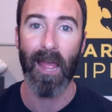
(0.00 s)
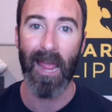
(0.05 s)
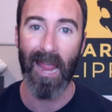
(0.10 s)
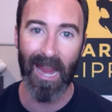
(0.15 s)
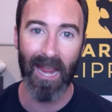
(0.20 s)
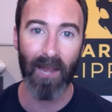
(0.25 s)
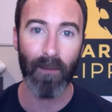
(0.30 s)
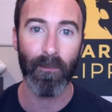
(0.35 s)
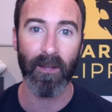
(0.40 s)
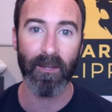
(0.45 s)
and
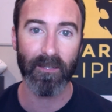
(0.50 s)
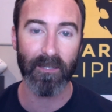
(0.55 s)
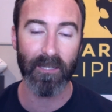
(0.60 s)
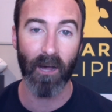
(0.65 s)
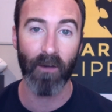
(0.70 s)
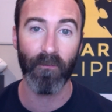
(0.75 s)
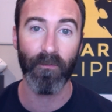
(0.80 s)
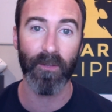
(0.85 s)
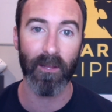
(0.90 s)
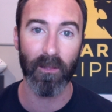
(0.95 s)
myself
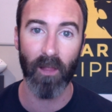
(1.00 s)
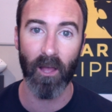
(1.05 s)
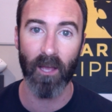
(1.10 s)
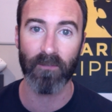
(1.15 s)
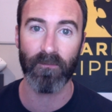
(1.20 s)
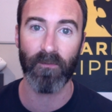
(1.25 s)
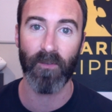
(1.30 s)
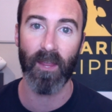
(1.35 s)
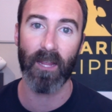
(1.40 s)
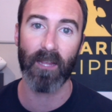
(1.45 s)
in Las
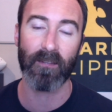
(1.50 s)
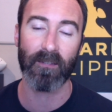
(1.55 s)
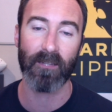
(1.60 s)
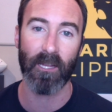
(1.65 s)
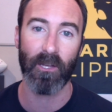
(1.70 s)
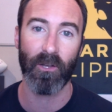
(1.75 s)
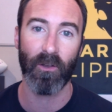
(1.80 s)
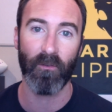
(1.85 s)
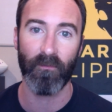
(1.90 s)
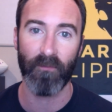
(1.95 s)
Vegas in
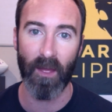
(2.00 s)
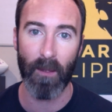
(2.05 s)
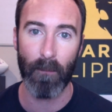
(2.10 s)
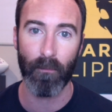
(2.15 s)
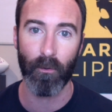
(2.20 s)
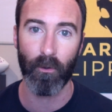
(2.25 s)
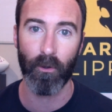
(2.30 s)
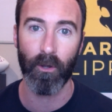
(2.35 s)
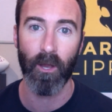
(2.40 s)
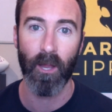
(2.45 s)

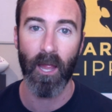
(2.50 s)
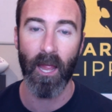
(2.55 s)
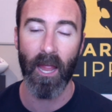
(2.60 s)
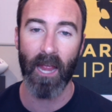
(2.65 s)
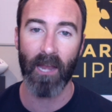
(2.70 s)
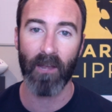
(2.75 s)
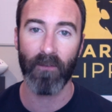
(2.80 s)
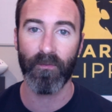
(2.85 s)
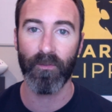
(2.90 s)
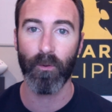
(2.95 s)
November, and a
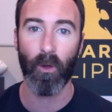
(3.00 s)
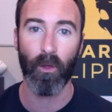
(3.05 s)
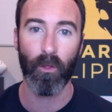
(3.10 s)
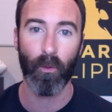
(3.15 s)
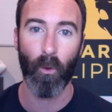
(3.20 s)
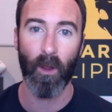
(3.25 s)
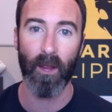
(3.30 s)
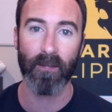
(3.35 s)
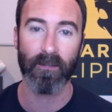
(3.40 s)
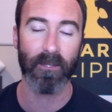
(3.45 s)
few other
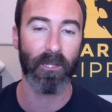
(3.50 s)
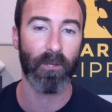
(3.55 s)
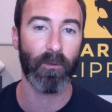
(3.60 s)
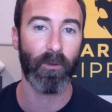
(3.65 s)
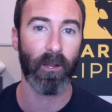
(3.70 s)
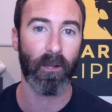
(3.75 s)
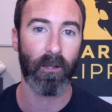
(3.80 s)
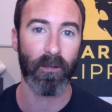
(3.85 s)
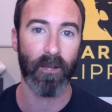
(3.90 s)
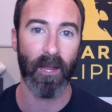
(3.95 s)
ways that you can
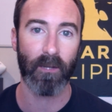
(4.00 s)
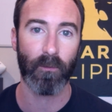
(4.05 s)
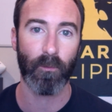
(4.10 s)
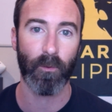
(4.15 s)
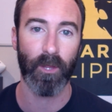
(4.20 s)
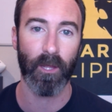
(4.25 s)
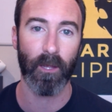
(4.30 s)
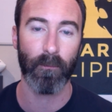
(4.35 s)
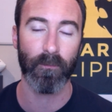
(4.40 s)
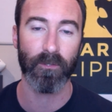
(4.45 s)
connect with
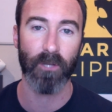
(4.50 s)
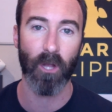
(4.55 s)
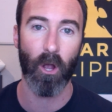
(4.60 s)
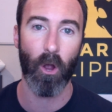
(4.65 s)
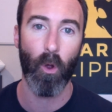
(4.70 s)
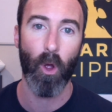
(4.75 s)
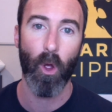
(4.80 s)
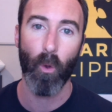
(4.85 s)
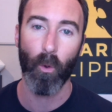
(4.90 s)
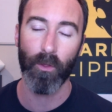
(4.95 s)
him. So
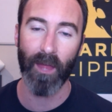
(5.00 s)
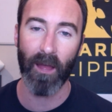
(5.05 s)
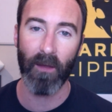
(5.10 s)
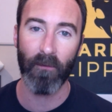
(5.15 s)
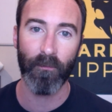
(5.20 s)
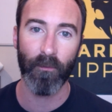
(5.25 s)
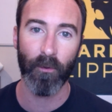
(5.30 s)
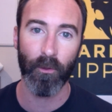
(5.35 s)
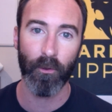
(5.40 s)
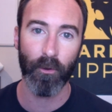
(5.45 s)
without
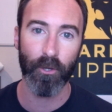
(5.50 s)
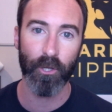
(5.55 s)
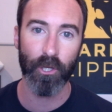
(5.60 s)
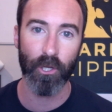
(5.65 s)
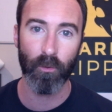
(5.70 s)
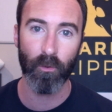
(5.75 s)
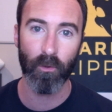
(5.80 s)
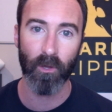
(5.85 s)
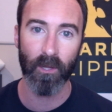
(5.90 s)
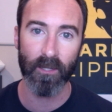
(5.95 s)
further ado,
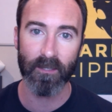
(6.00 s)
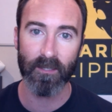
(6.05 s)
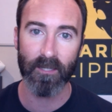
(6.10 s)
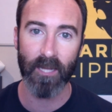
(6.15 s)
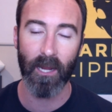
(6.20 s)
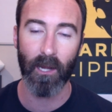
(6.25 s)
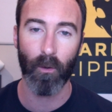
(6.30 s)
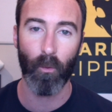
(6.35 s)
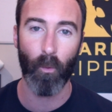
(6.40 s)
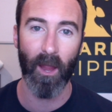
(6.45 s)
let's take it
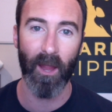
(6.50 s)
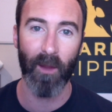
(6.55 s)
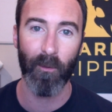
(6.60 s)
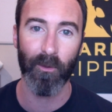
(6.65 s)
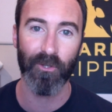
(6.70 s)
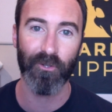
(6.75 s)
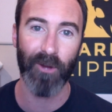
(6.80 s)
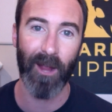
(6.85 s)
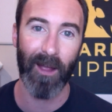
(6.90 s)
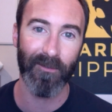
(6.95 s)
away with
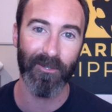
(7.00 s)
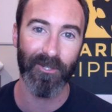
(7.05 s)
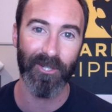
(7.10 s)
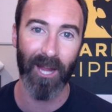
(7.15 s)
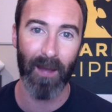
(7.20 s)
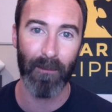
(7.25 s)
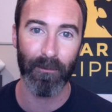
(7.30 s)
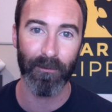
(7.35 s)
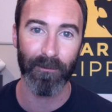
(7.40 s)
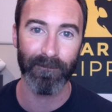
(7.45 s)
Travis
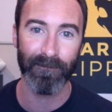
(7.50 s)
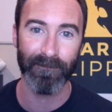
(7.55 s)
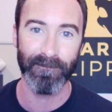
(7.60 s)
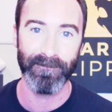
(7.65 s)
Chappell.